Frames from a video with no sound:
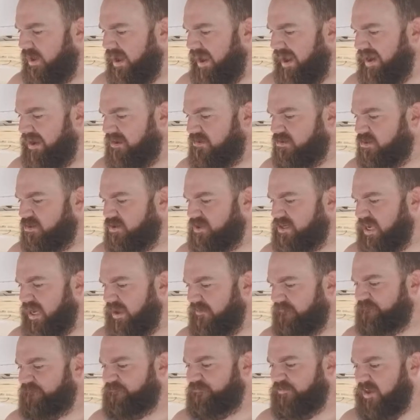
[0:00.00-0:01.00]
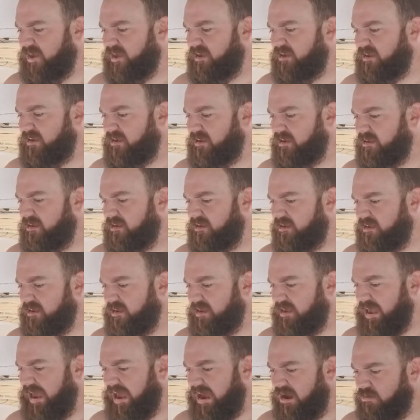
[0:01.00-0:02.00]
8 or 10 feet
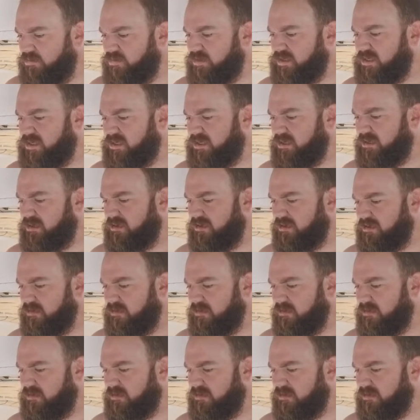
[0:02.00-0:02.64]
out.